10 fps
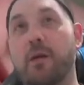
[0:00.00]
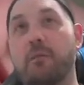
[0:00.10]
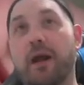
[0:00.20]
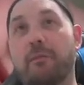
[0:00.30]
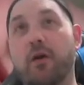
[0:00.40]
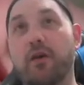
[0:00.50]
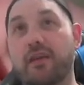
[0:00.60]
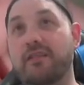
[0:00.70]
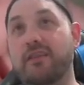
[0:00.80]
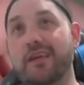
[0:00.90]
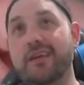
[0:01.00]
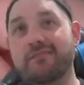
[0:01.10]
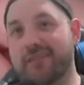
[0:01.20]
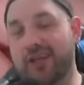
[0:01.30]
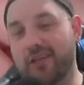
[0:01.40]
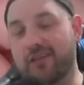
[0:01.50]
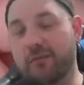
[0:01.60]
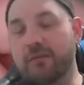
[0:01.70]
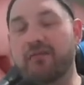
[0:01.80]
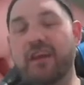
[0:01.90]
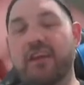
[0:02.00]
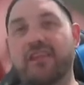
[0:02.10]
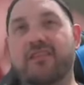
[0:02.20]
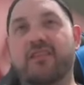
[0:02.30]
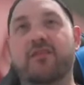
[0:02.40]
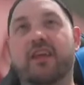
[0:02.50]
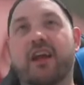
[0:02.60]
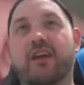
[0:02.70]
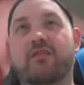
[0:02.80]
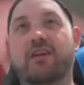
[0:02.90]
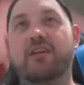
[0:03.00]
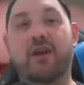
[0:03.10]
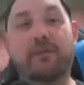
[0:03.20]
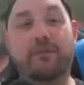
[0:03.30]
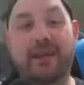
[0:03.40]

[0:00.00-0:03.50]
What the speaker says: my opponent, you know, some defenders to sacrifice, right?